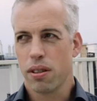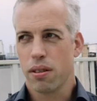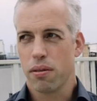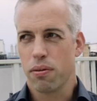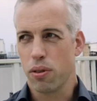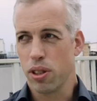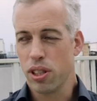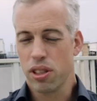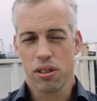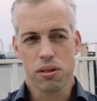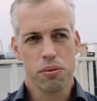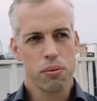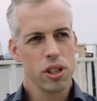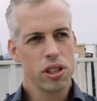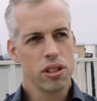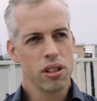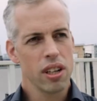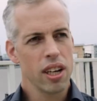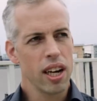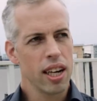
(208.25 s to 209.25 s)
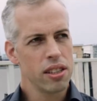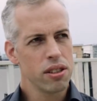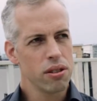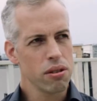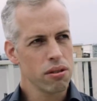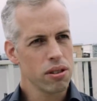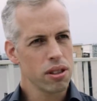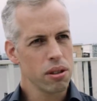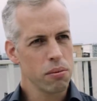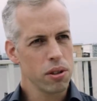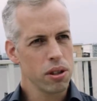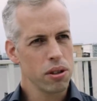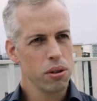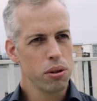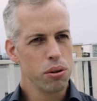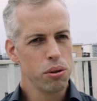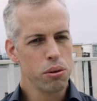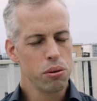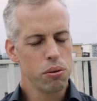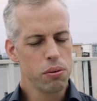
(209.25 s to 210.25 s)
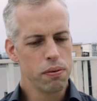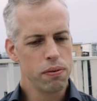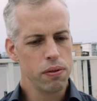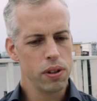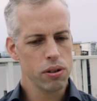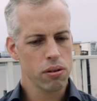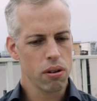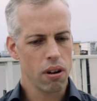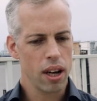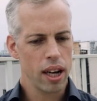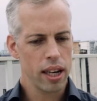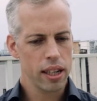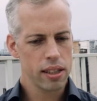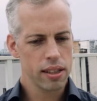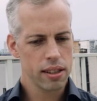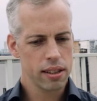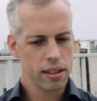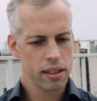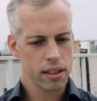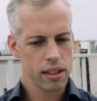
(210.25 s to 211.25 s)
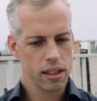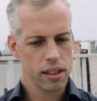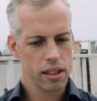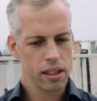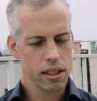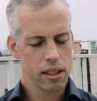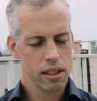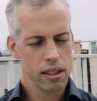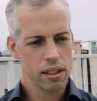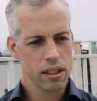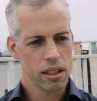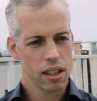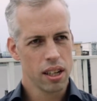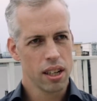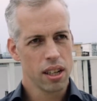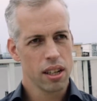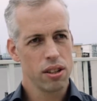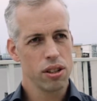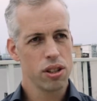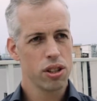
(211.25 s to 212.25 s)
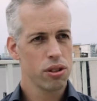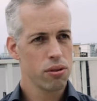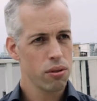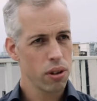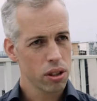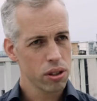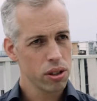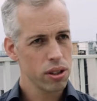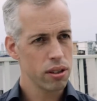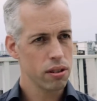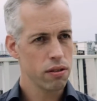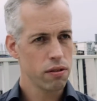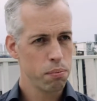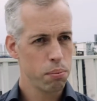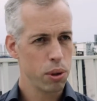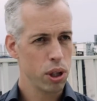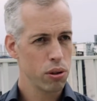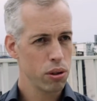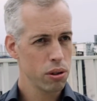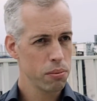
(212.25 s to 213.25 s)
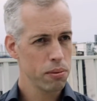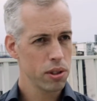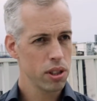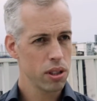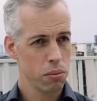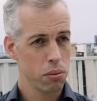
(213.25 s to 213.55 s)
For instance, recently I saw someone who visualized the structure of poems.